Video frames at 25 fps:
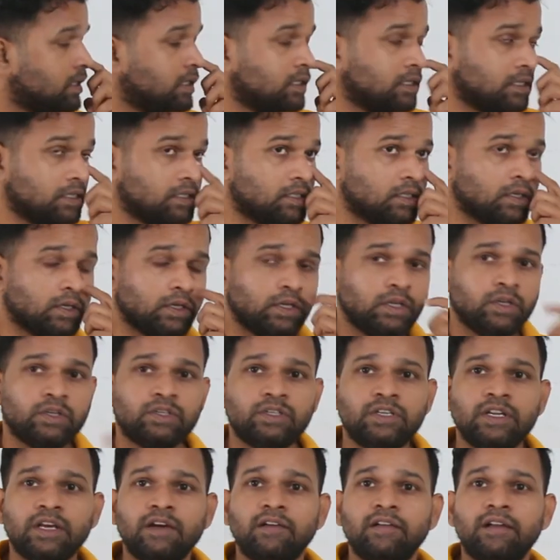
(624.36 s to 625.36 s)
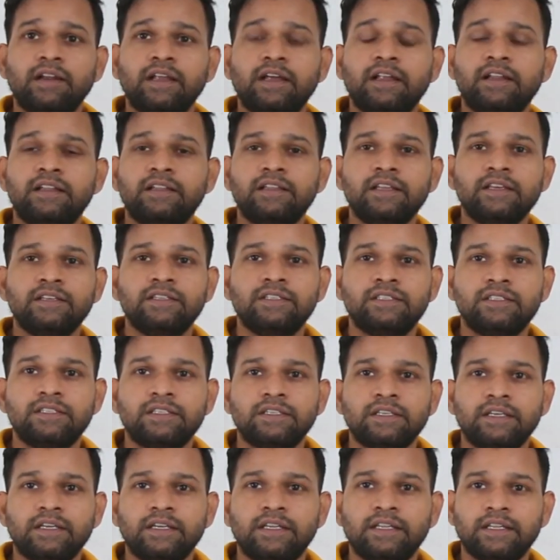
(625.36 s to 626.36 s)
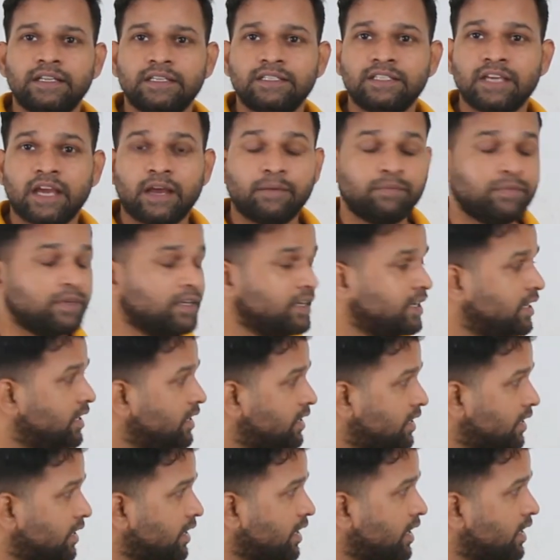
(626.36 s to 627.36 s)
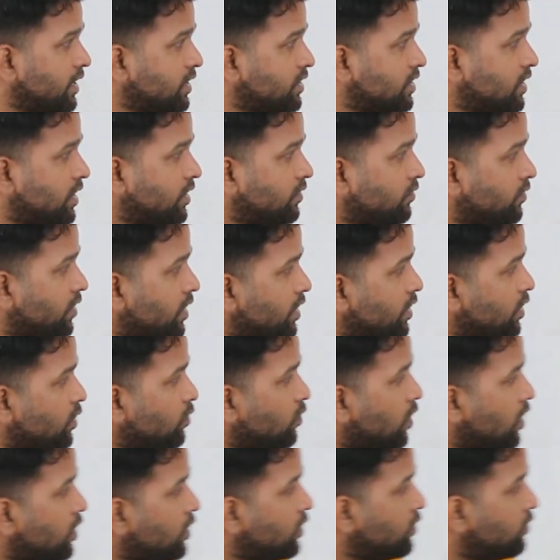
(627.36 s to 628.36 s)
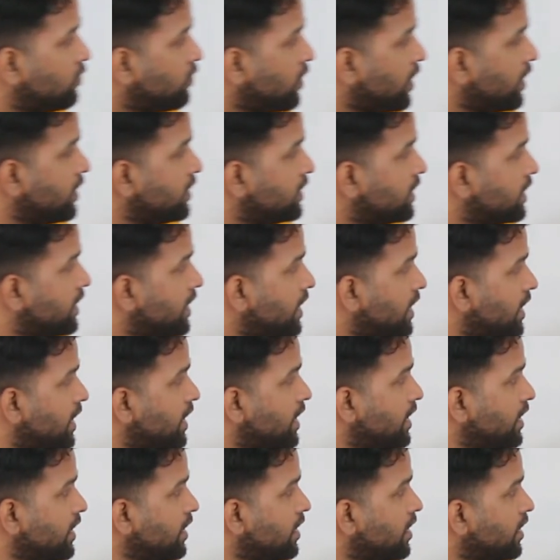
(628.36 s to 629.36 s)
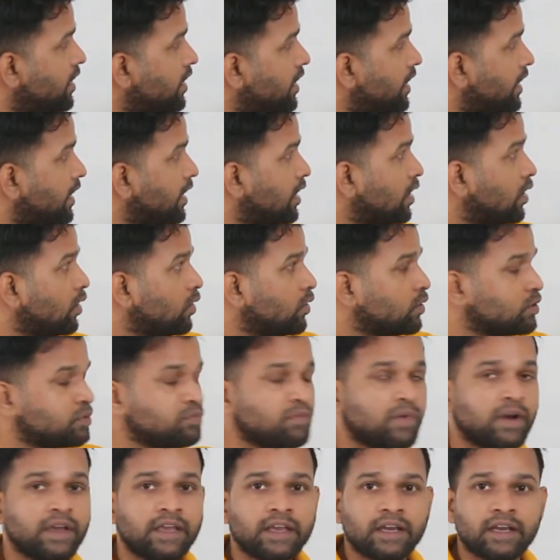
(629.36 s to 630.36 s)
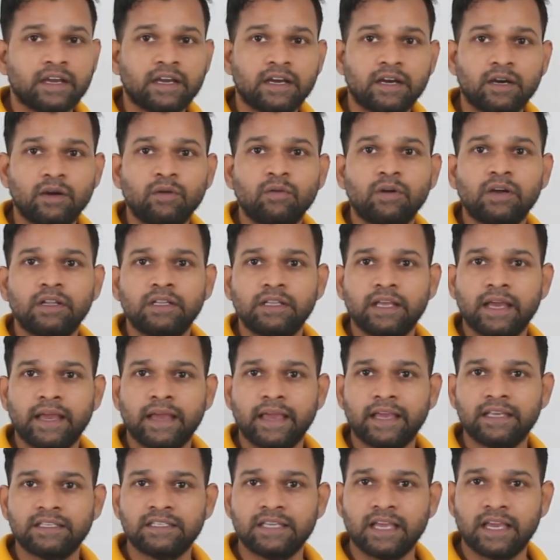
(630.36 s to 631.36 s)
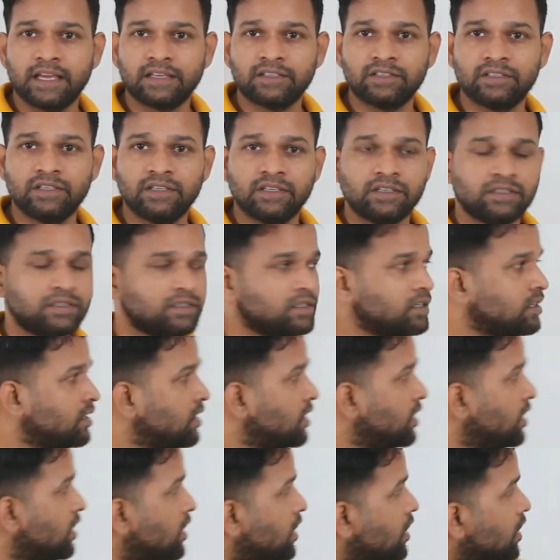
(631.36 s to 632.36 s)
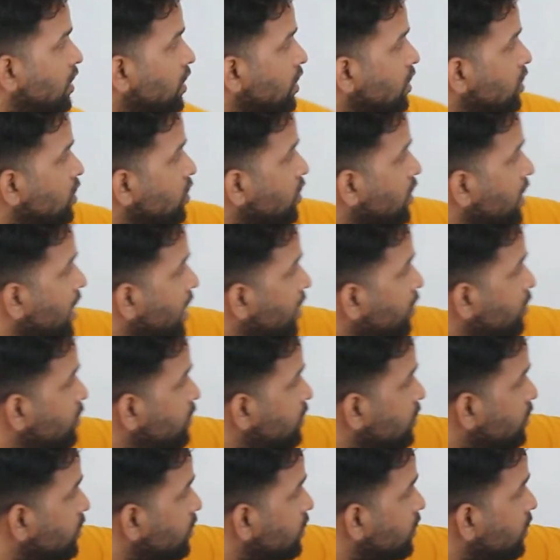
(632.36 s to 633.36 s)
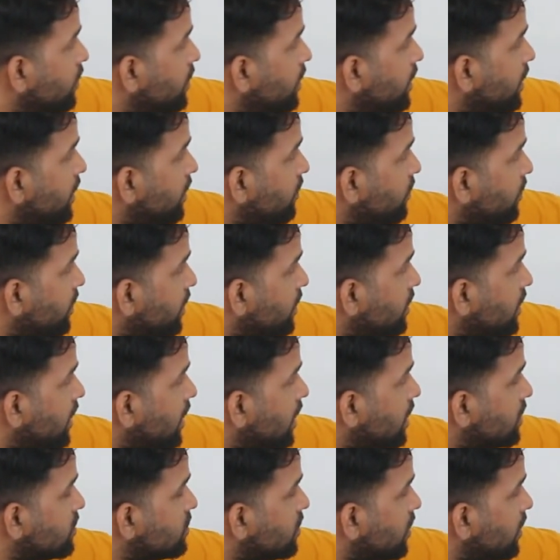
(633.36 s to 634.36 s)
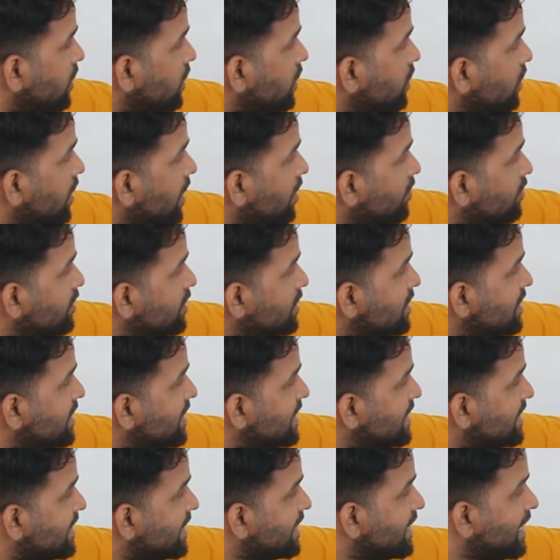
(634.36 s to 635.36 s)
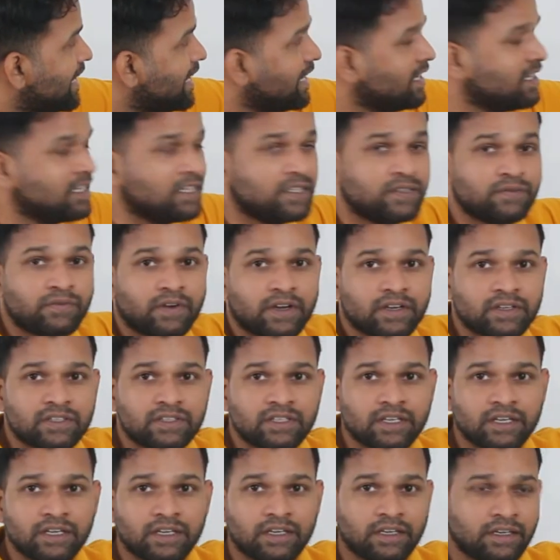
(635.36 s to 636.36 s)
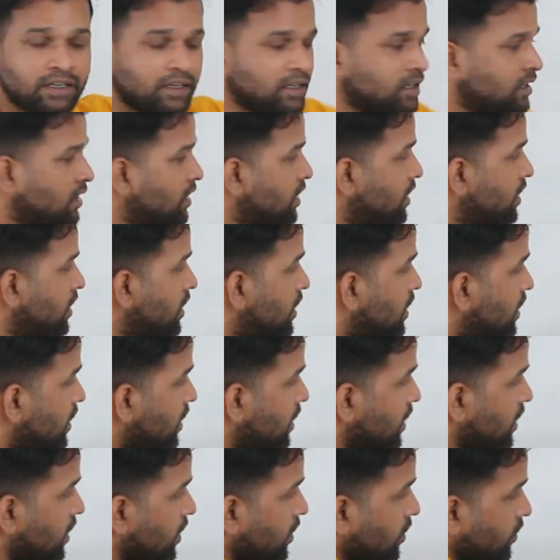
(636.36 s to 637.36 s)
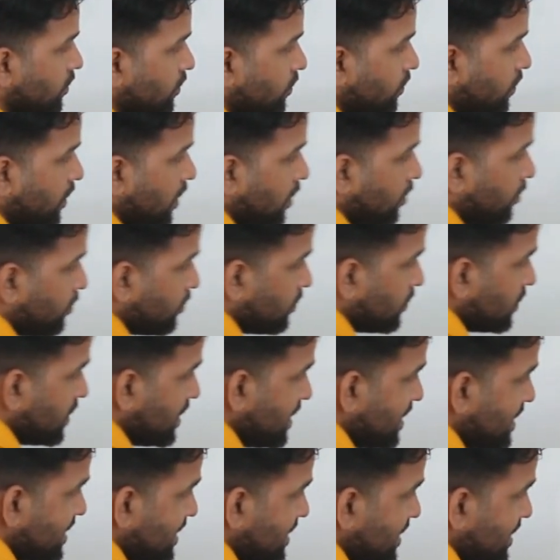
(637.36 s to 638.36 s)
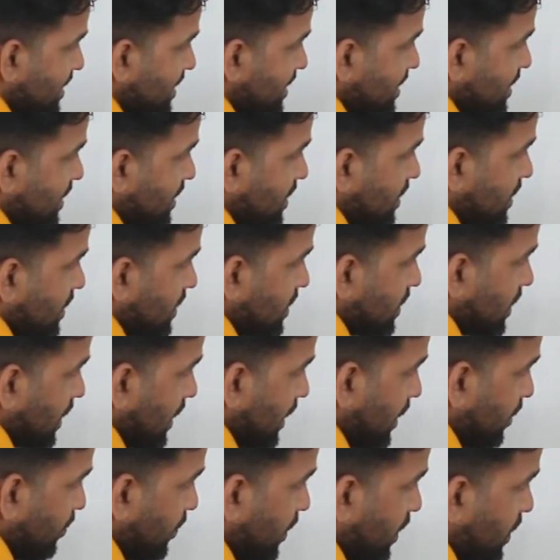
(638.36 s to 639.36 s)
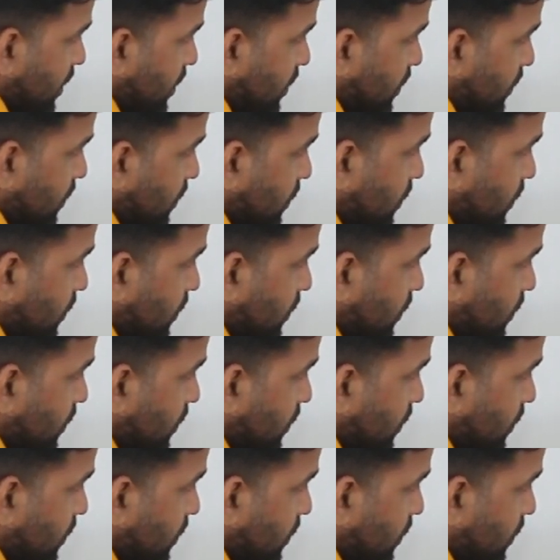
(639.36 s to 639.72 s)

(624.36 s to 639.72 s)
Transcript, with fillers: So you should have learned this in the chapter integration. When you want to find the area enclosed by a curve on the x-axis, you have to different uh, sorry you have to integrate this function from this limit to